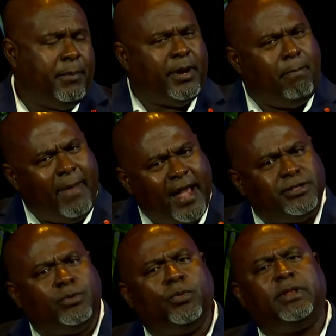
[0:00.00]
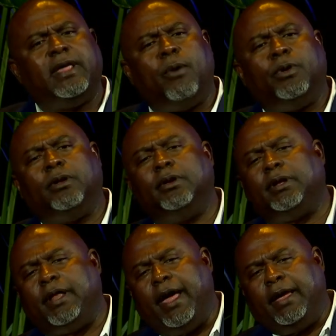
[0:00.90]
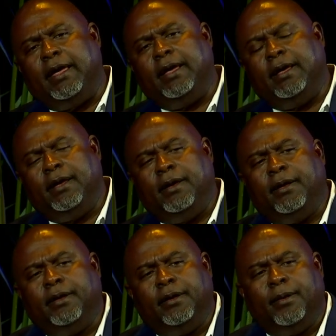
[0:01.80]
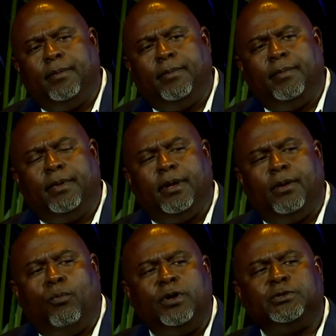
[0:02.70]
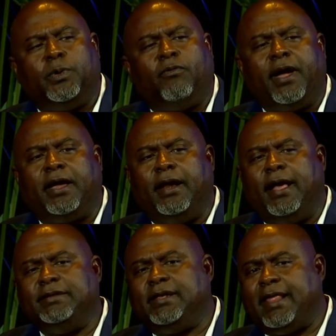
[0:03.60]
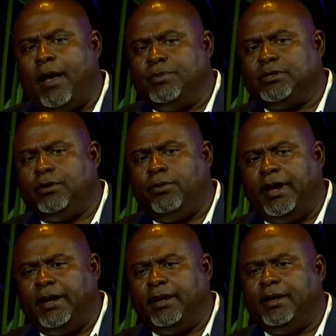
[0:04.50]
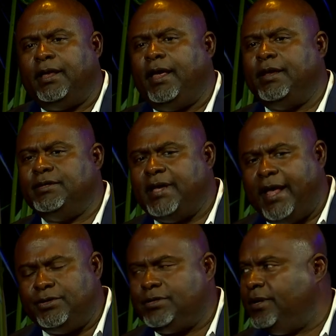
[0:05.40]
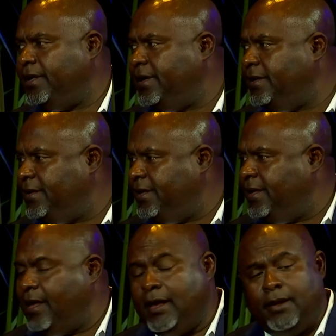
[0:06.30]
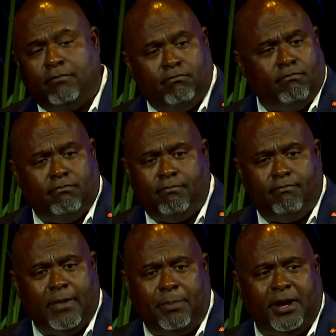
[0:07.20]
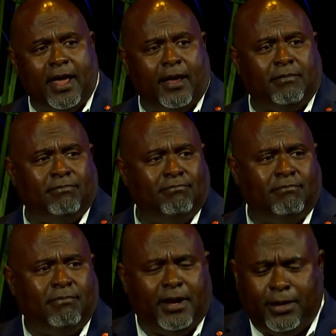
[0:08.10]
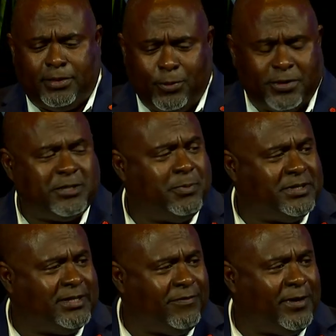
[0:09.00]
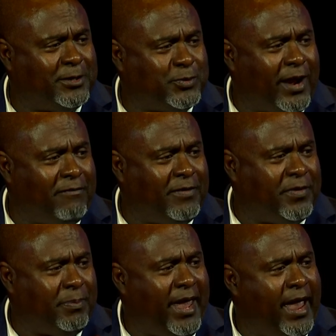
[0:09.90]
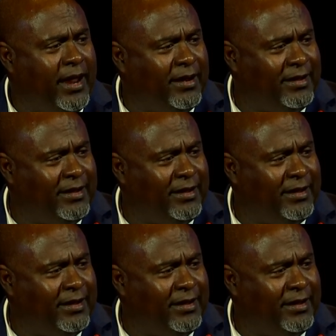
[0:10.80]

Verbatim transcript: But imagine what that would look like once we recognize that that was created intentionally. Maybe not through a specific draft of the pen,